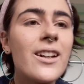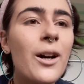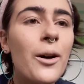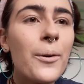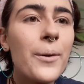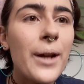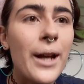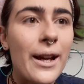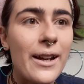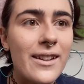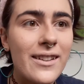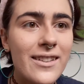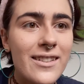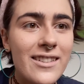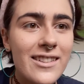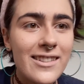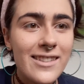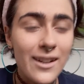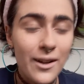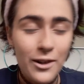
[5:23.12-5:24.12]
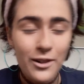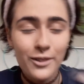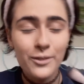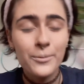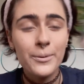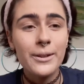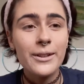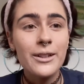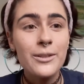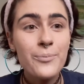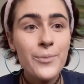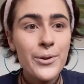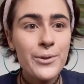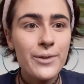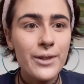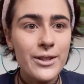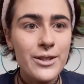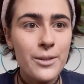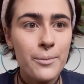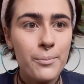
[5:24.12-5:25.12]
Okay, so we're gonna move
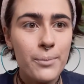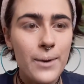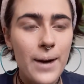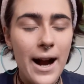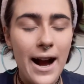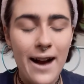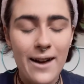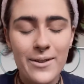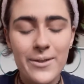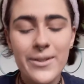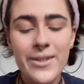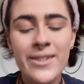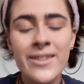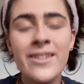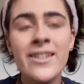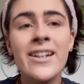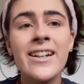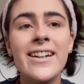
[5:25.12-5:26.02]
on to brows,